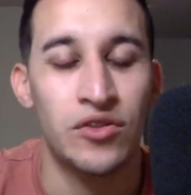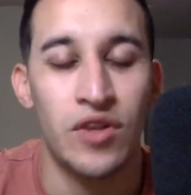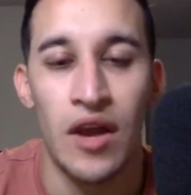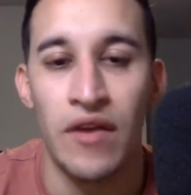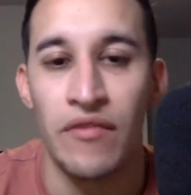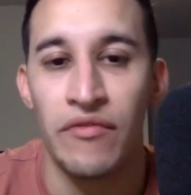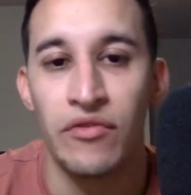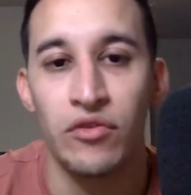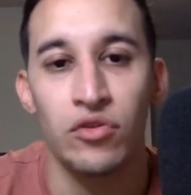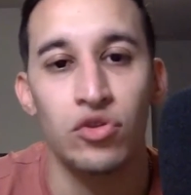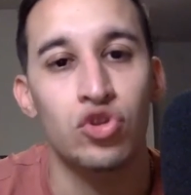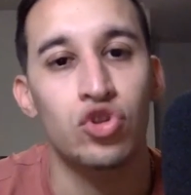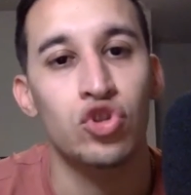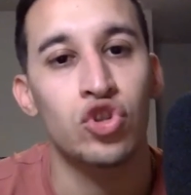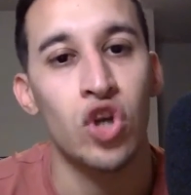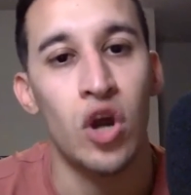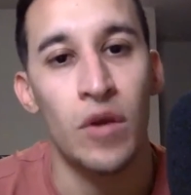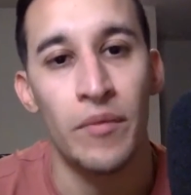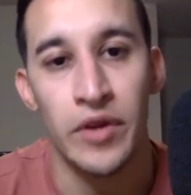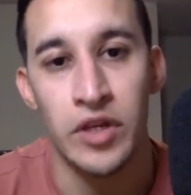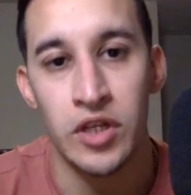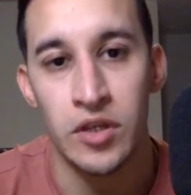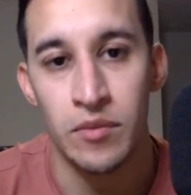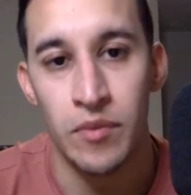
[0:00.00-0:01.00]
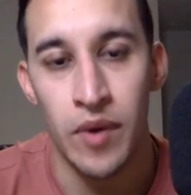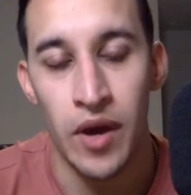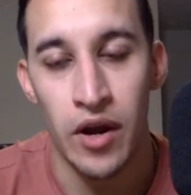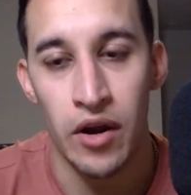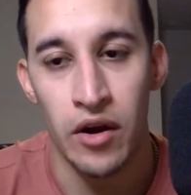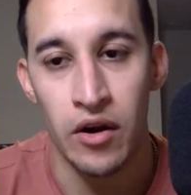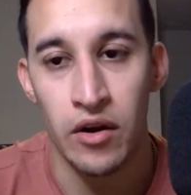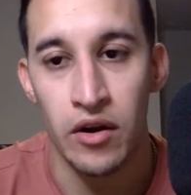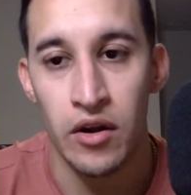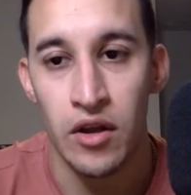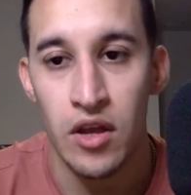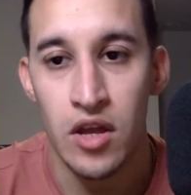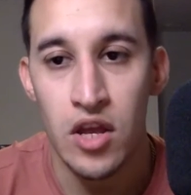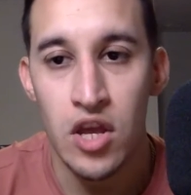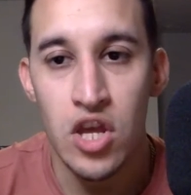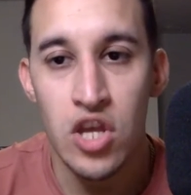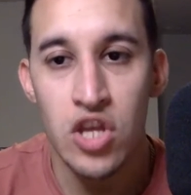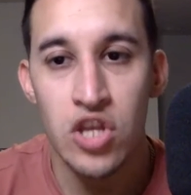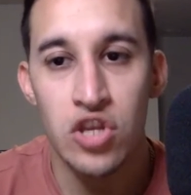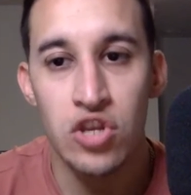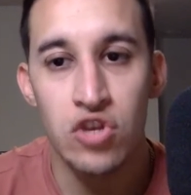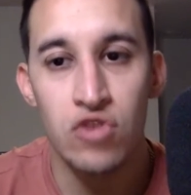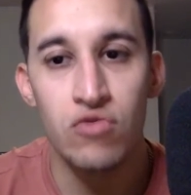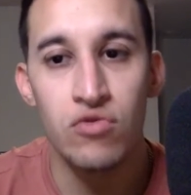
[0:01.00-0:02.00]
I feel so much better.
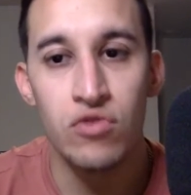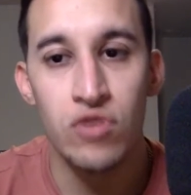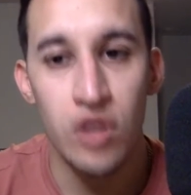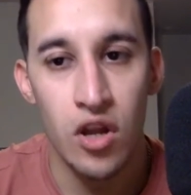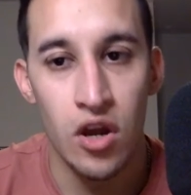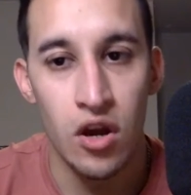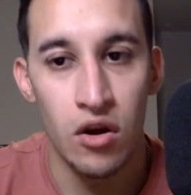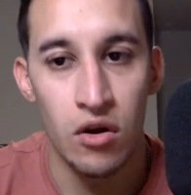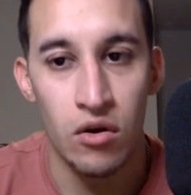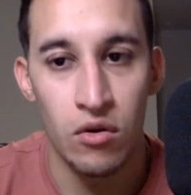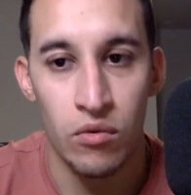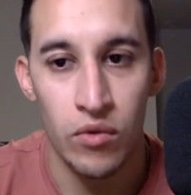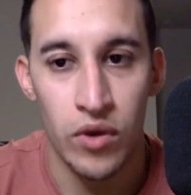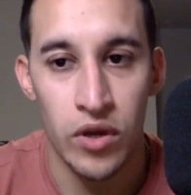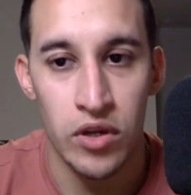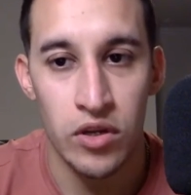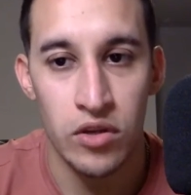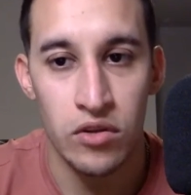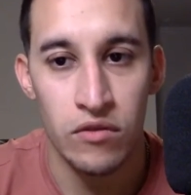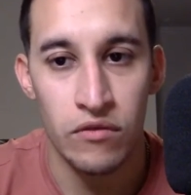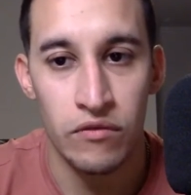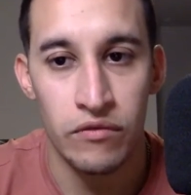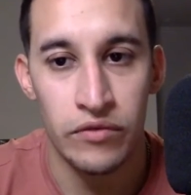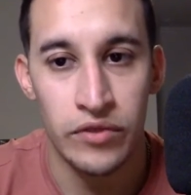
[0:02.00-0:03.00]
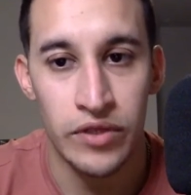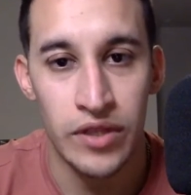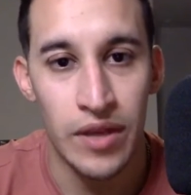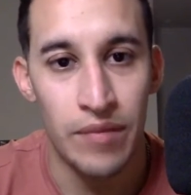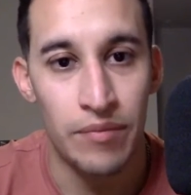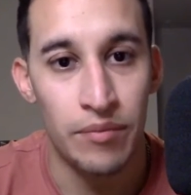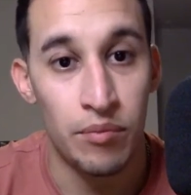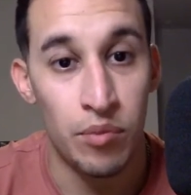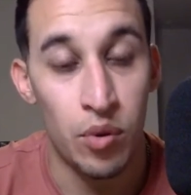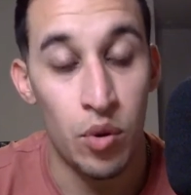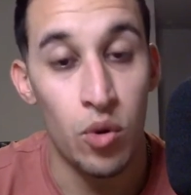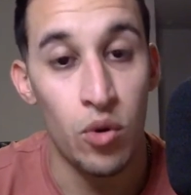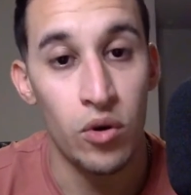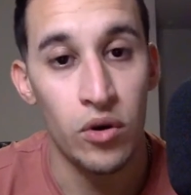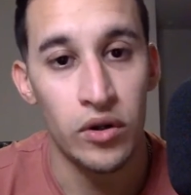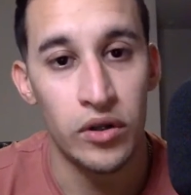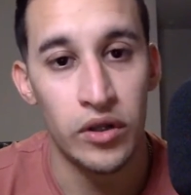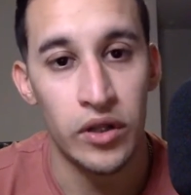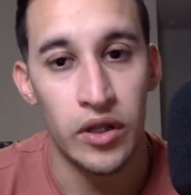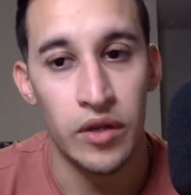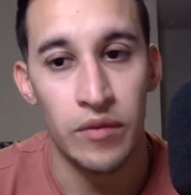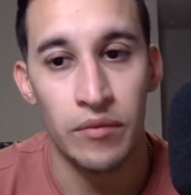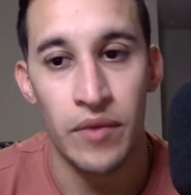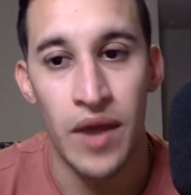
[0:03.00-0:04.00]
When you've slept
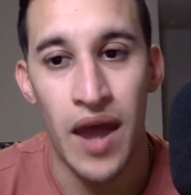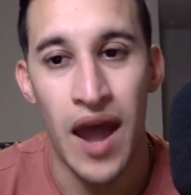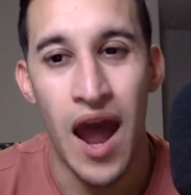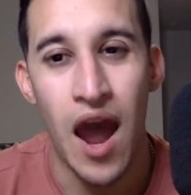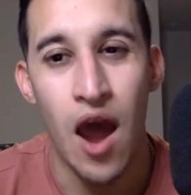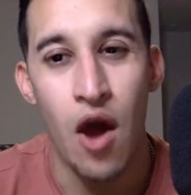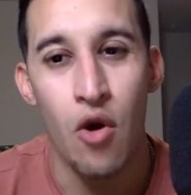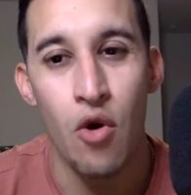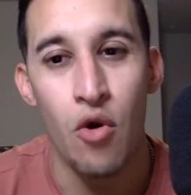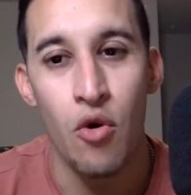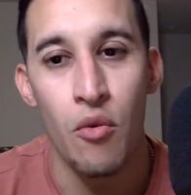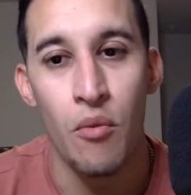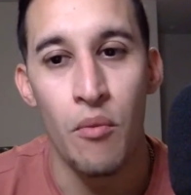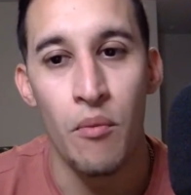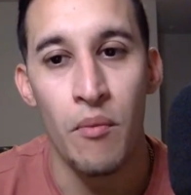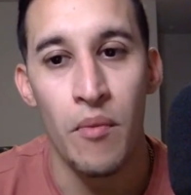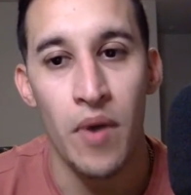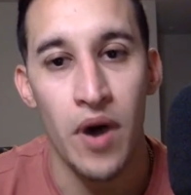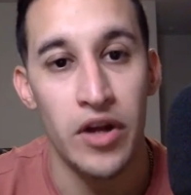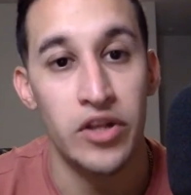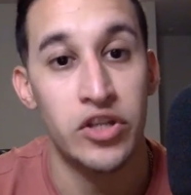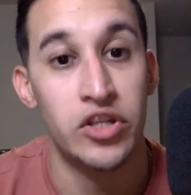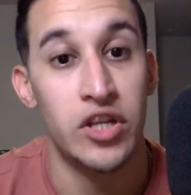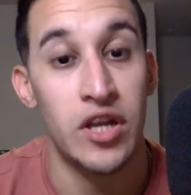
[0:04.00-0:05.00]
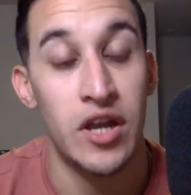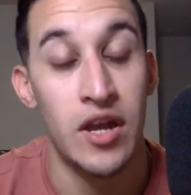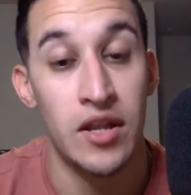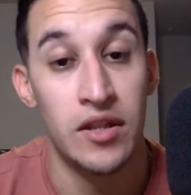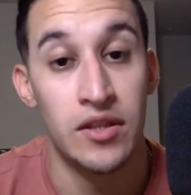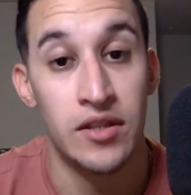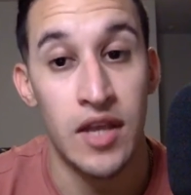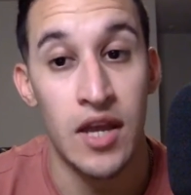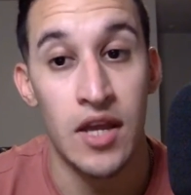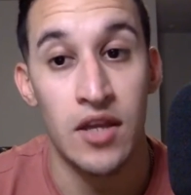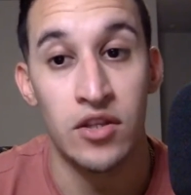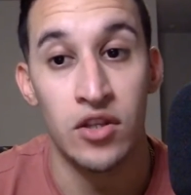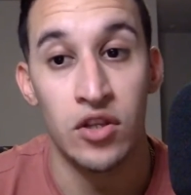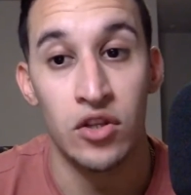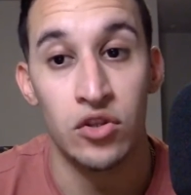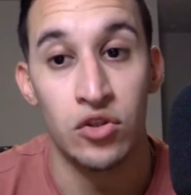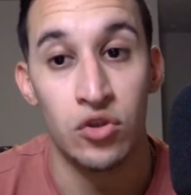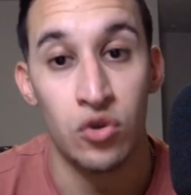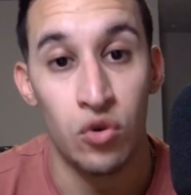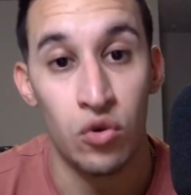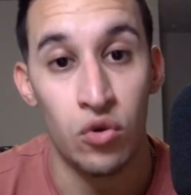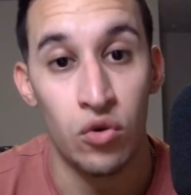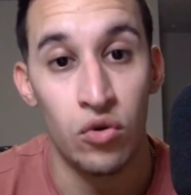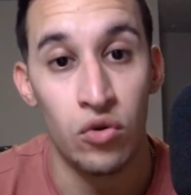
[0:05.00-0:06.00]
poorly, how much it takes a
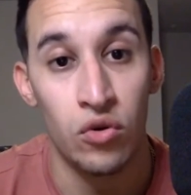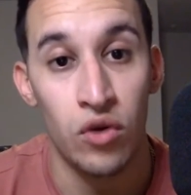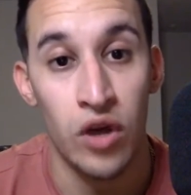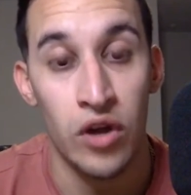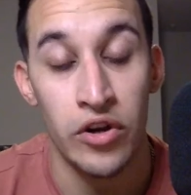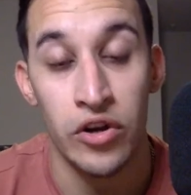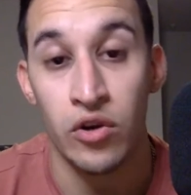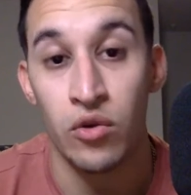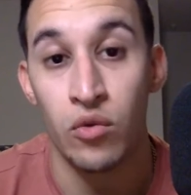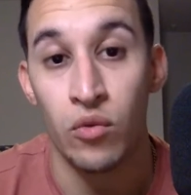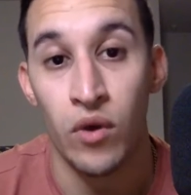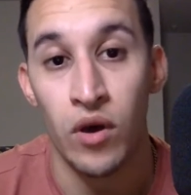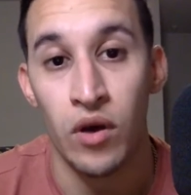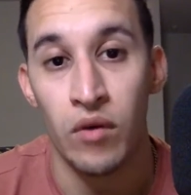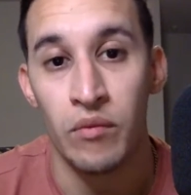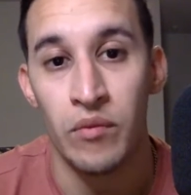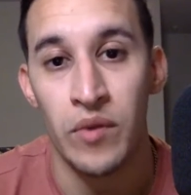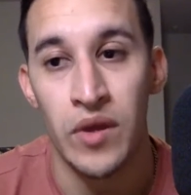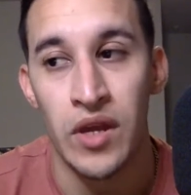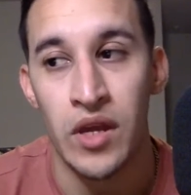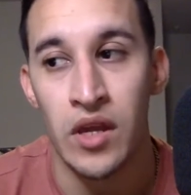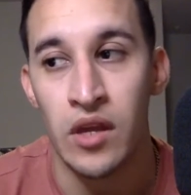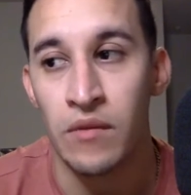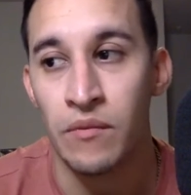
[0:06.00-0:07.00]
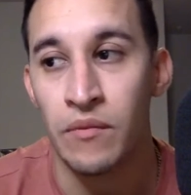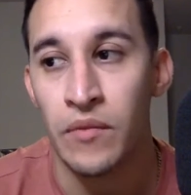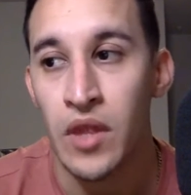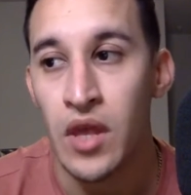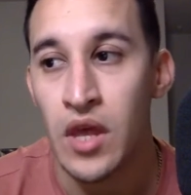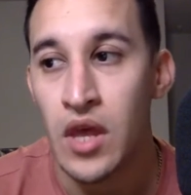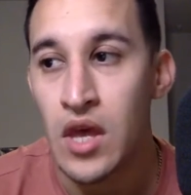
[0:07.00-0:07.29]
toll on your well being.